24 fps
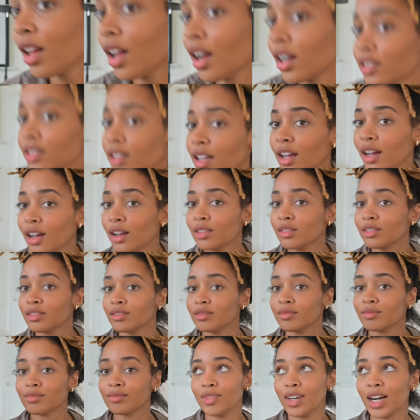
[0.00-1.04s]
lock down,
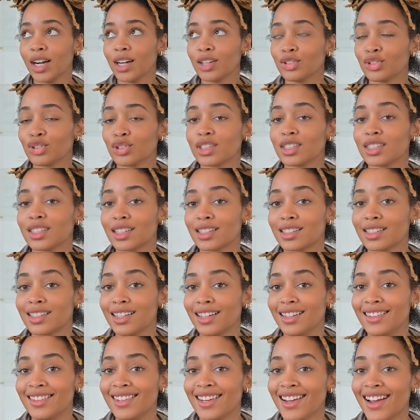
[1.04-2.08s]

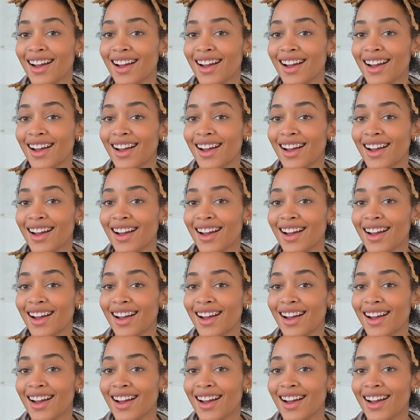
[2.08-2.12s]
116 to